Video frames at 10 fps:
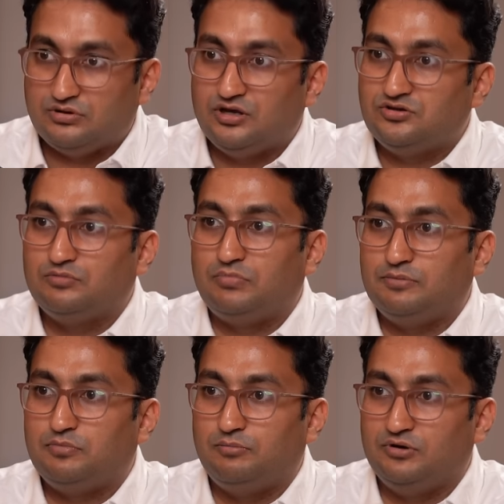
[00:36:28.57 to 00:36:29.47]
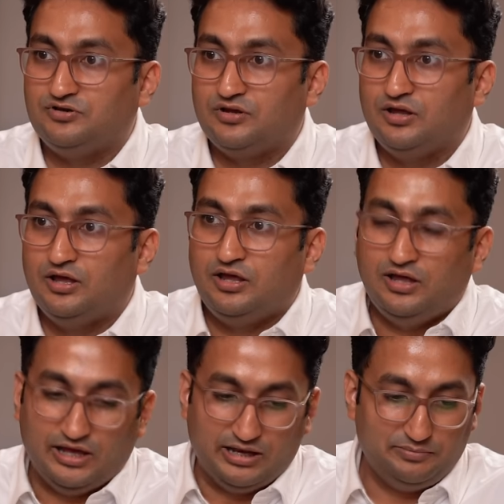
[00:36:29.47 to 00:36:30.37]
nation by population
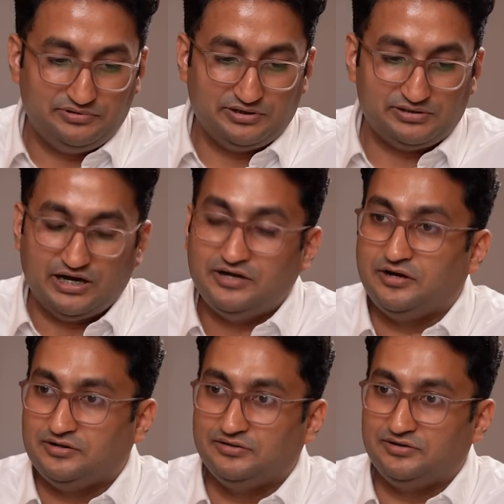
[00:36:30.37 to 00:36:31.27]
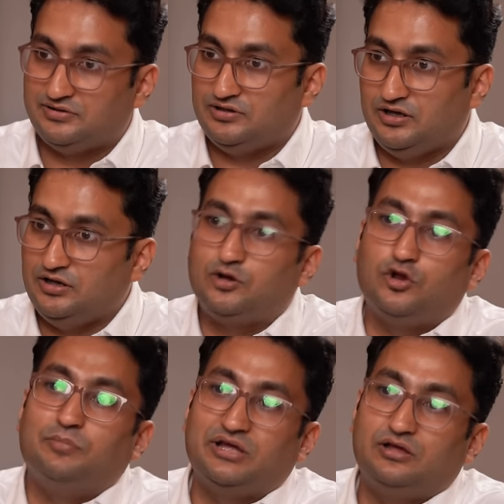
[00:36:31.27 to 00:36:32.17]
helps it and deters it in
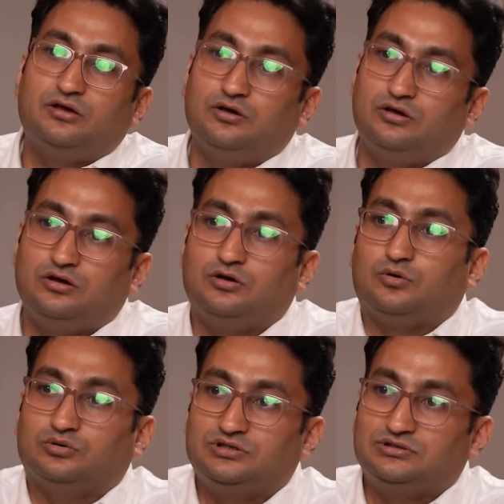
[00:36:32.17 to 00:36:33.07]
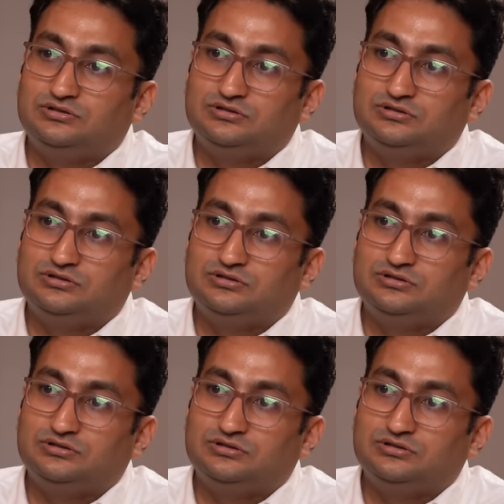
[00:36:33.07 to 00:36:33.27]
economic growth